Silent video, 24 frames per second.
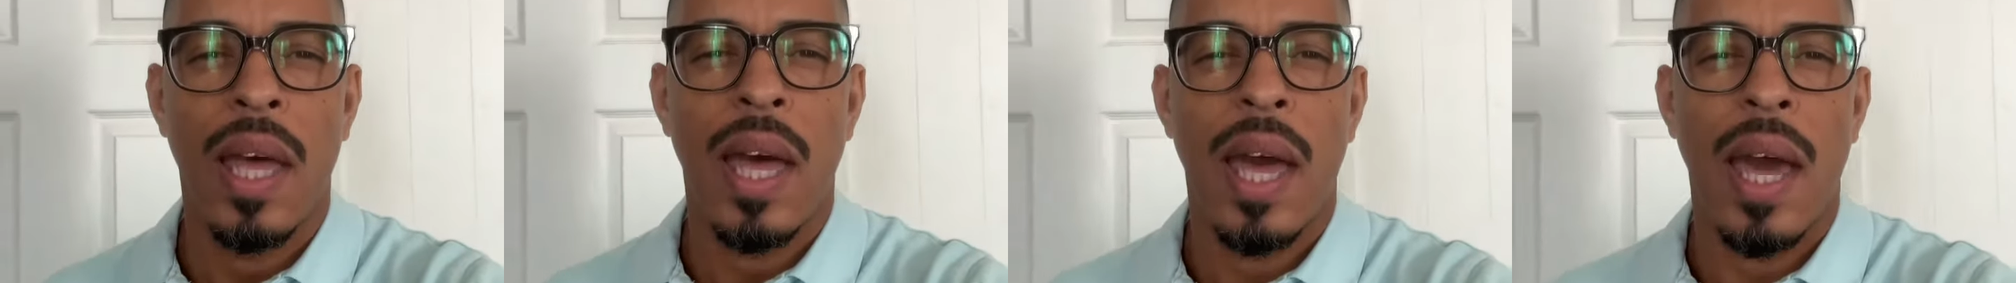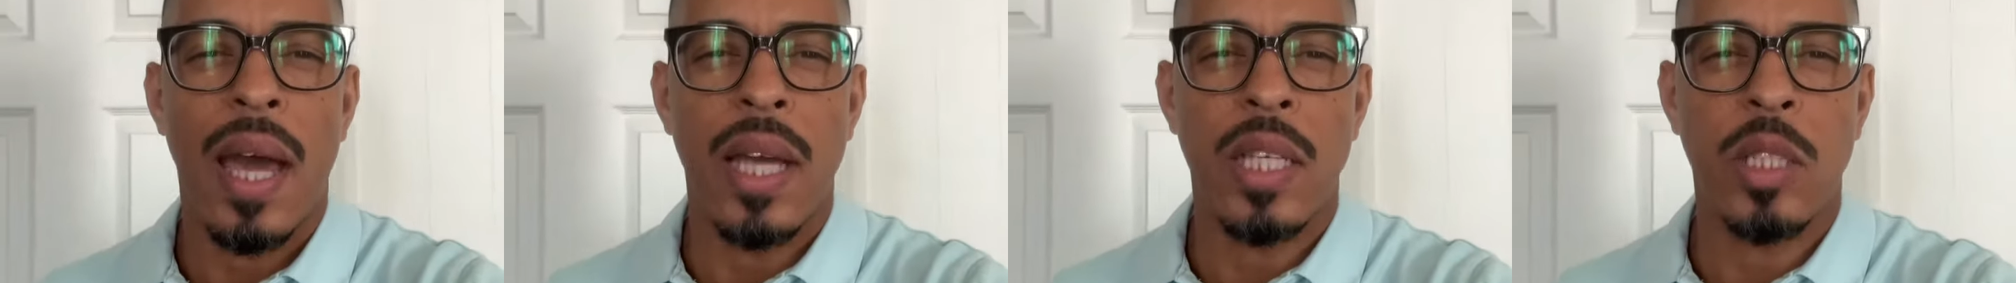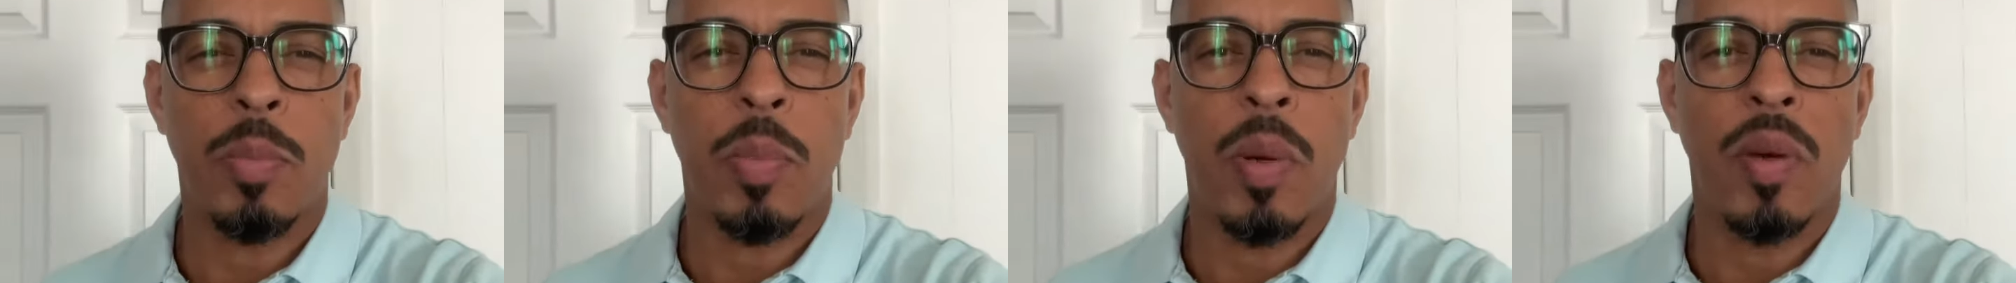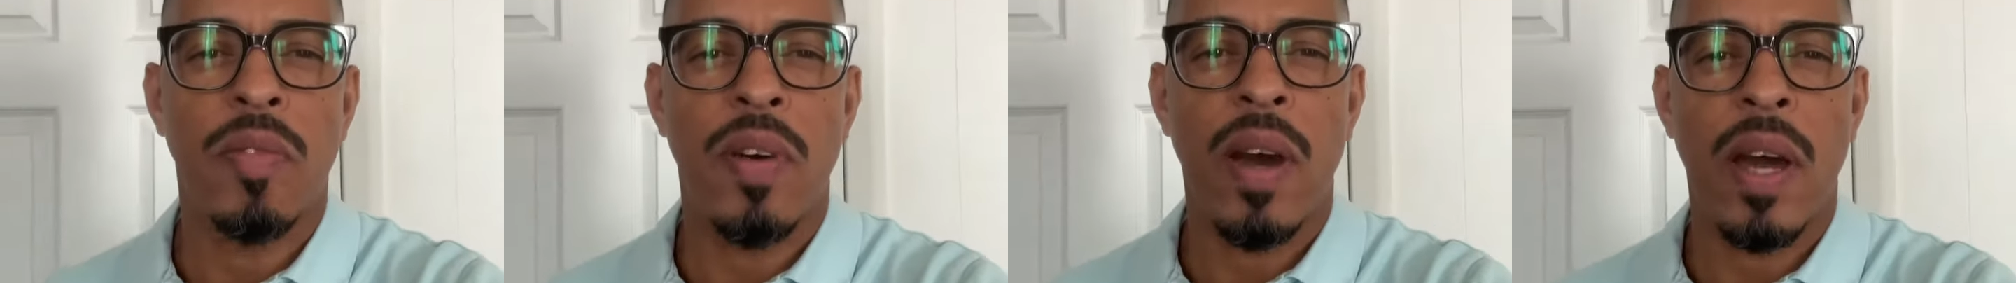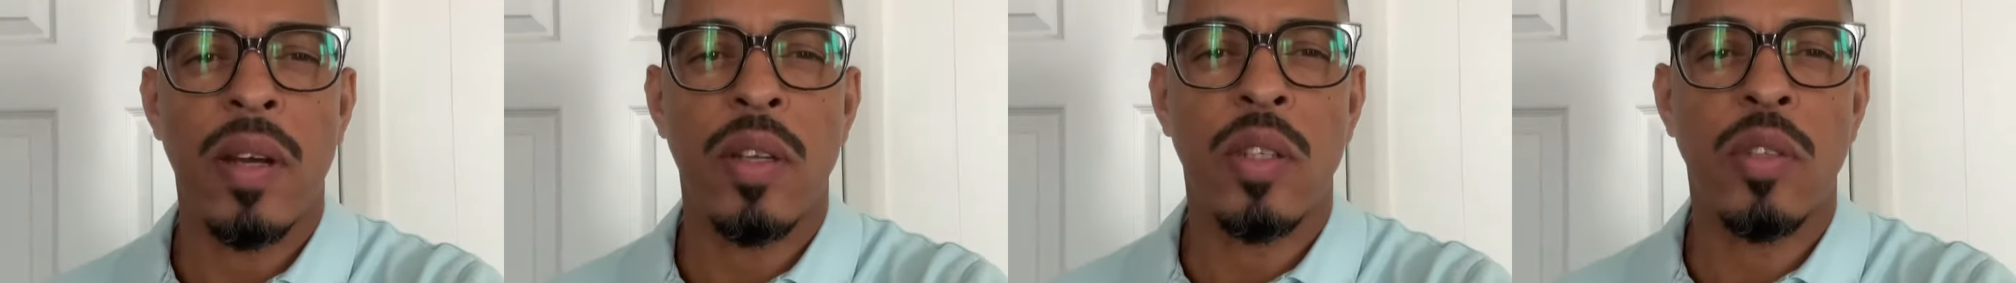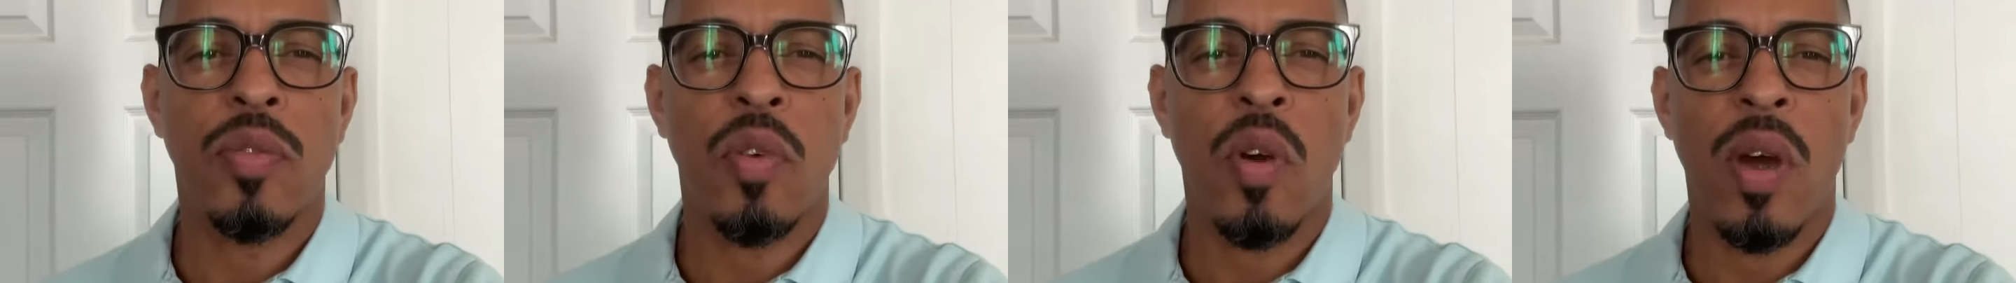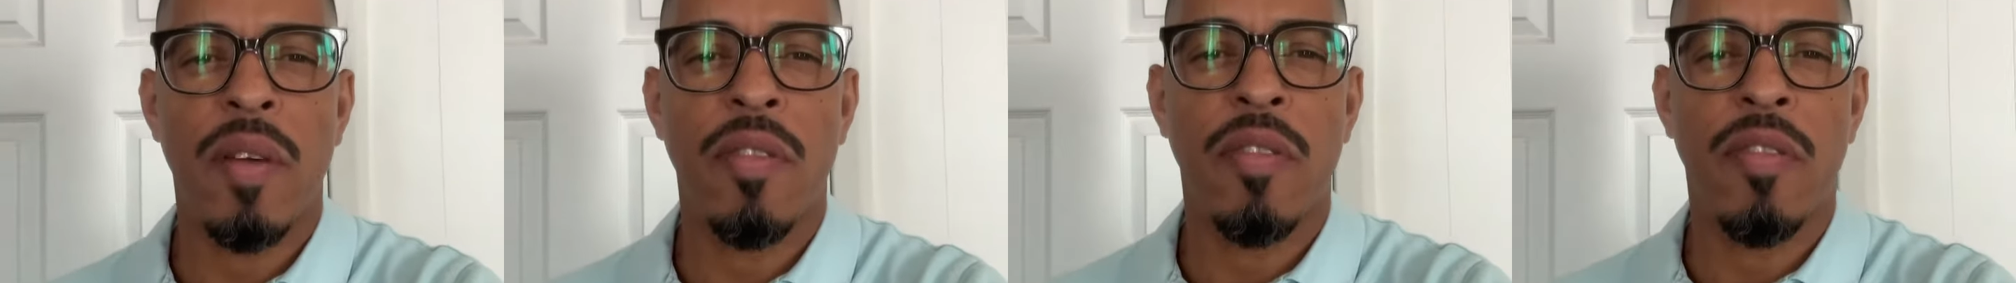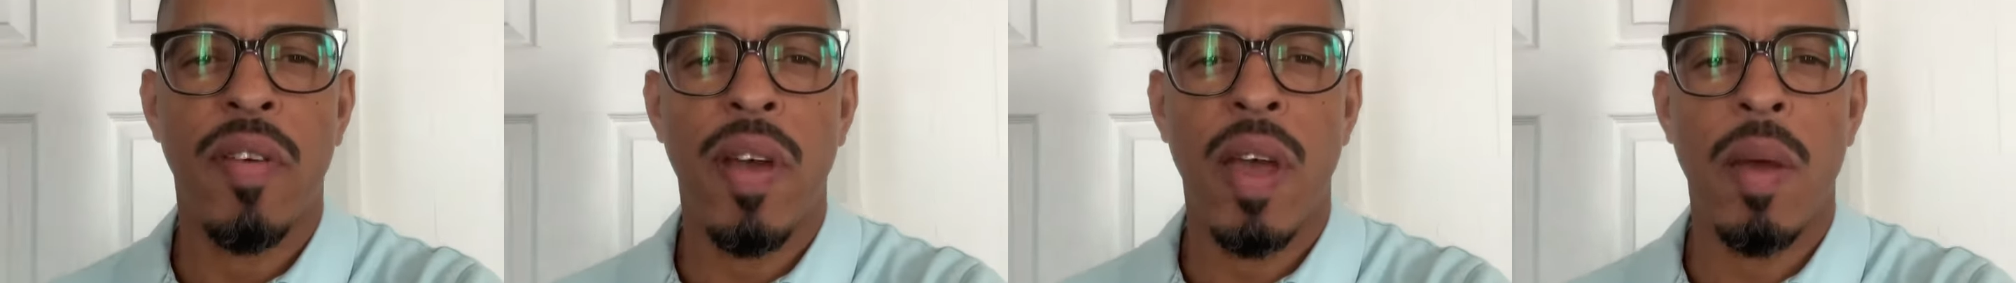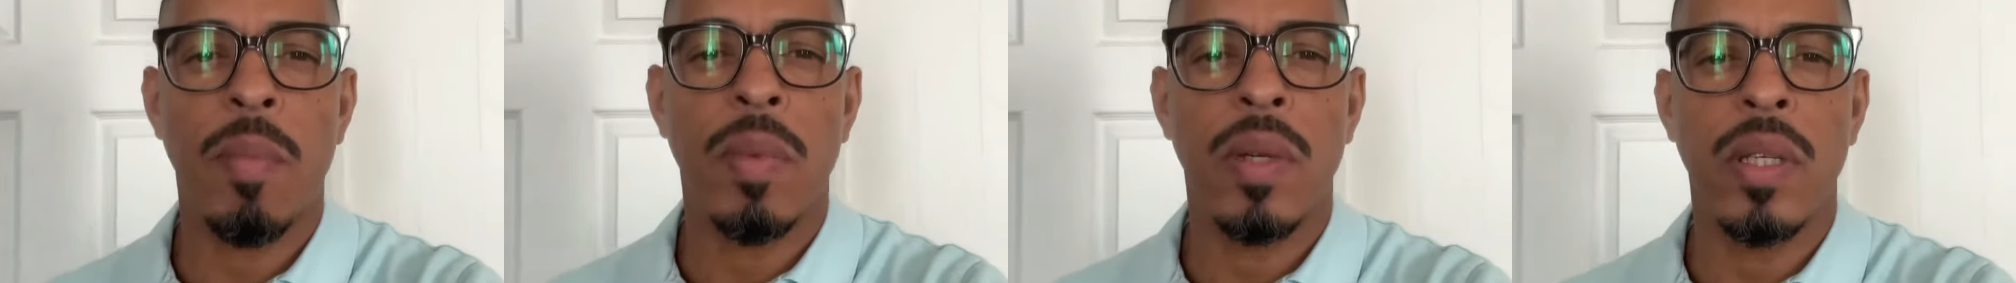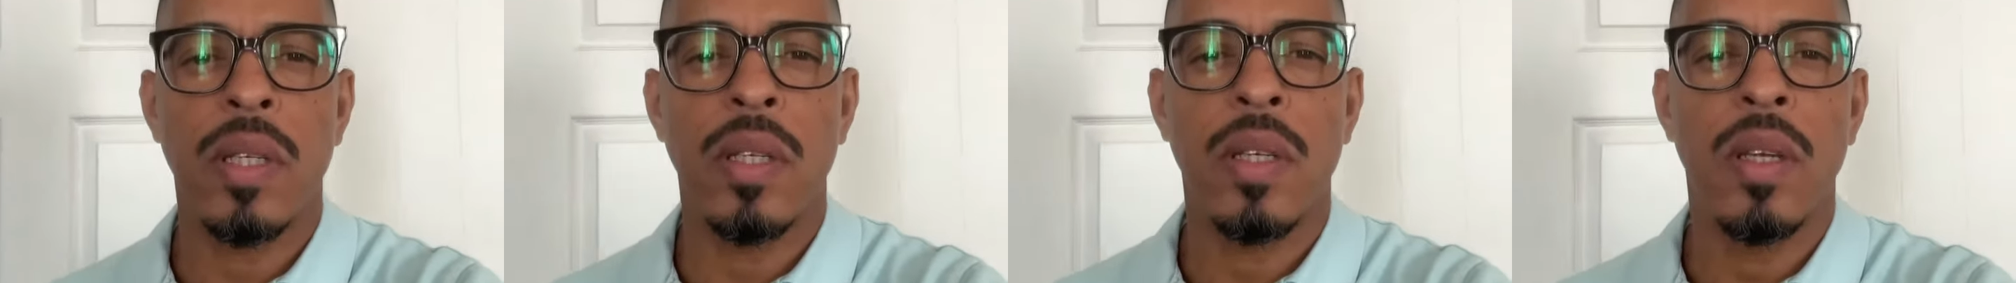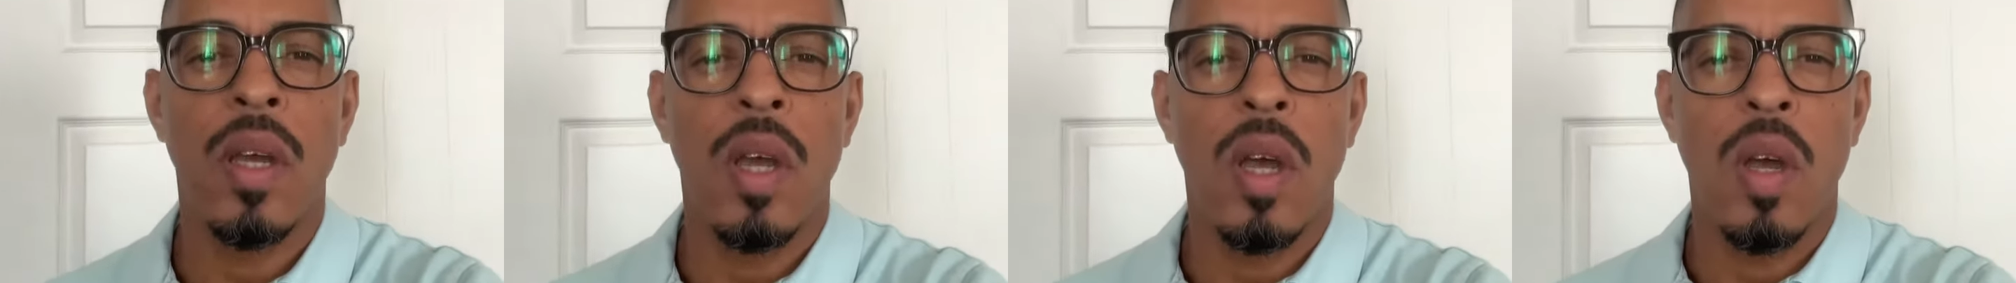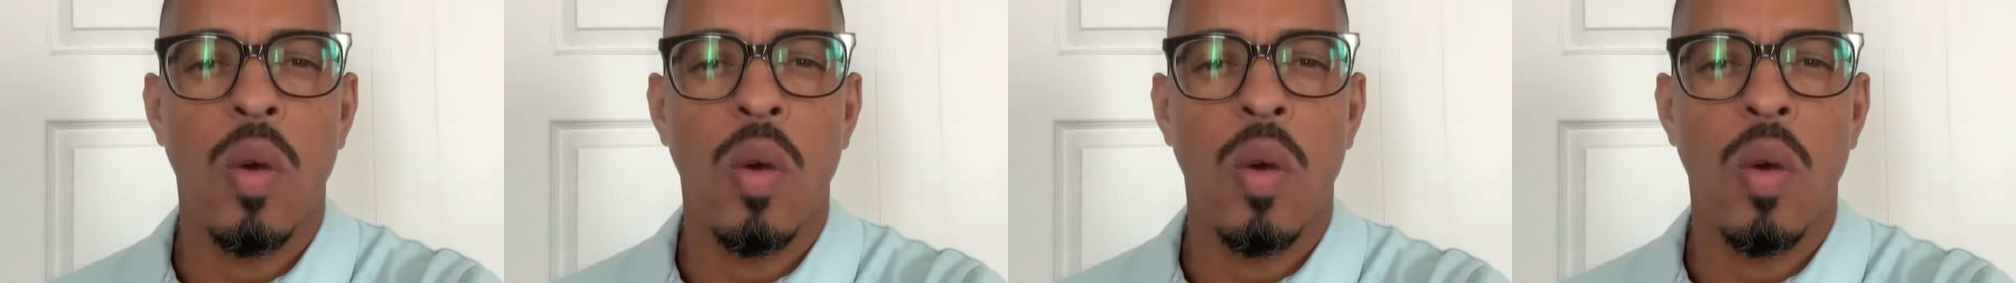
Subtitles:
As providers for our family,